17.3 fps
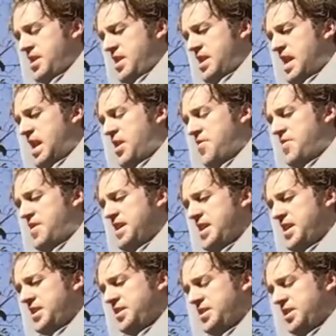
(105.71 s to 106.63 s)
Now,
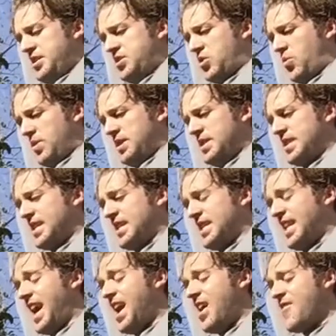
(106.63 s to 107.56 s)
this is going to
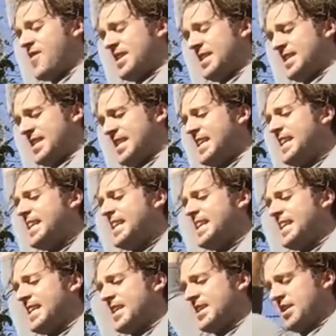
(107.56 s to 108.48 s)

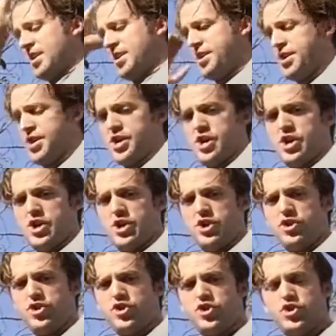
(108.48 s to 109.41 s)
guarantee
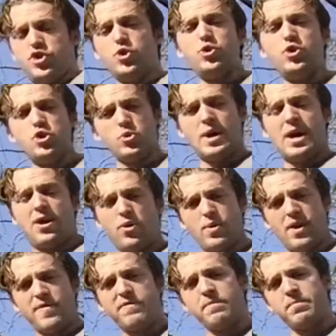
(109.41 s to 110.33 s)
shoot you out
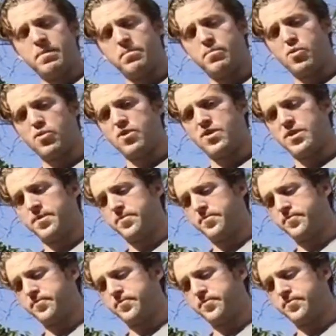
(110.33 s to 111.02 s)
away from the board.